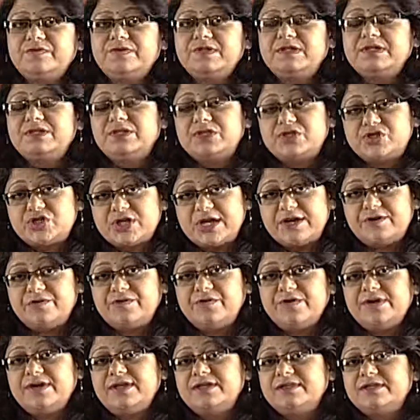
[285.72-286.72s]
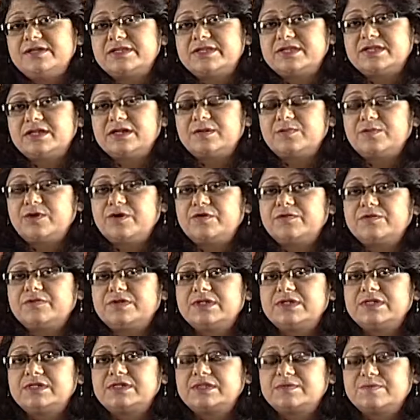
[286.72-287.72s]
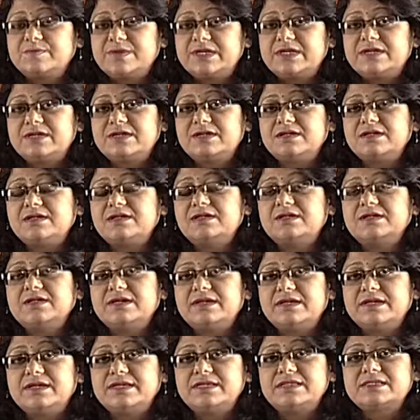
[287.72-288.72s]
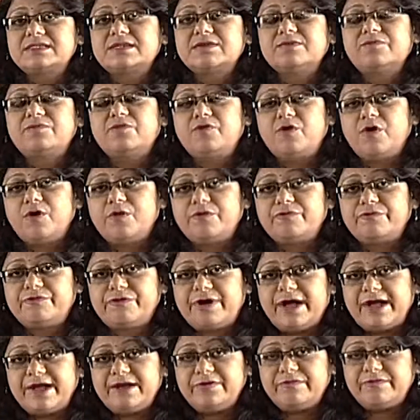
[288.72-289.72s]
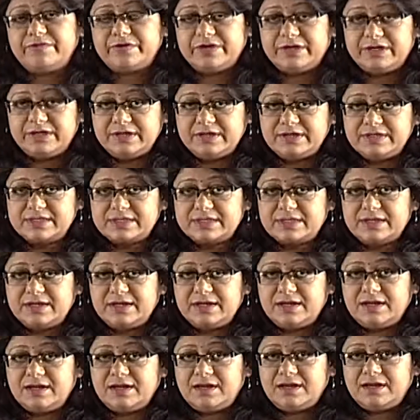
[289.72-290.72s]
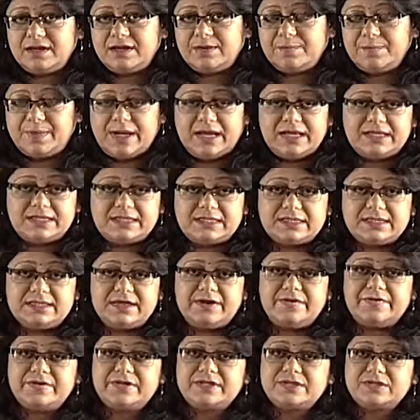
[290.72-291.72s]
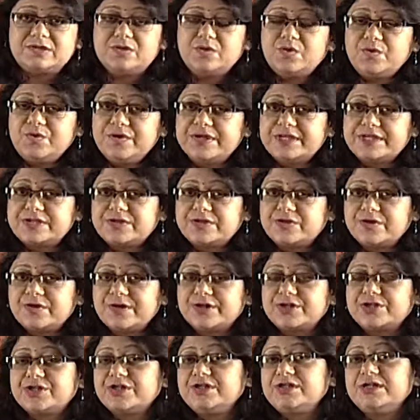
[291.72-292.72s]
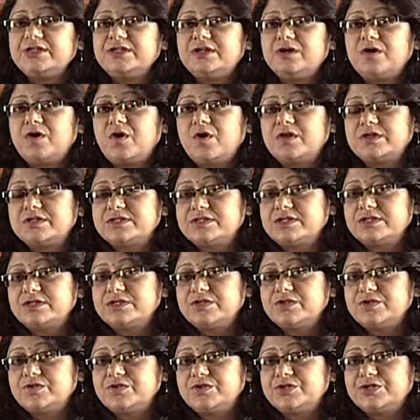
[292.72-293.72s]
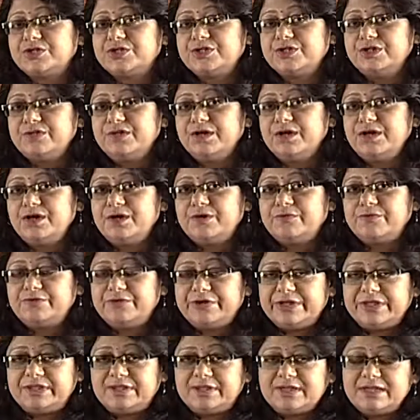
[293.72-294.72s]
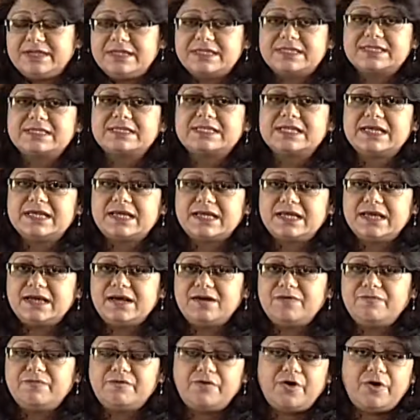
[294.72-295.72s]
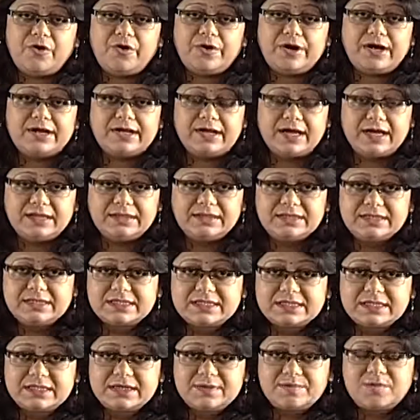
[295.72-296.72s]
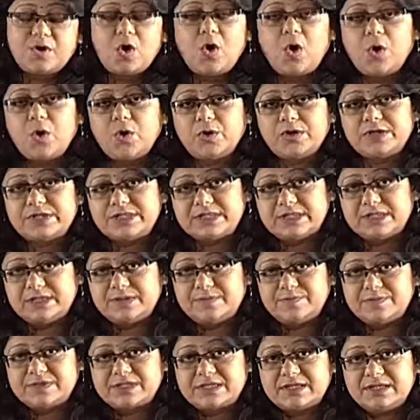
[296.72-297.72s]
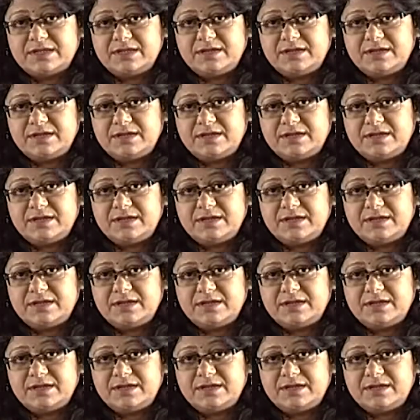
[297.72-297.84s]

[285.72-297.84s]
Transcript: Generally, the term of the speaker is for 5 years. But there is no restriction in the Constitution with his seeking for another term or terms.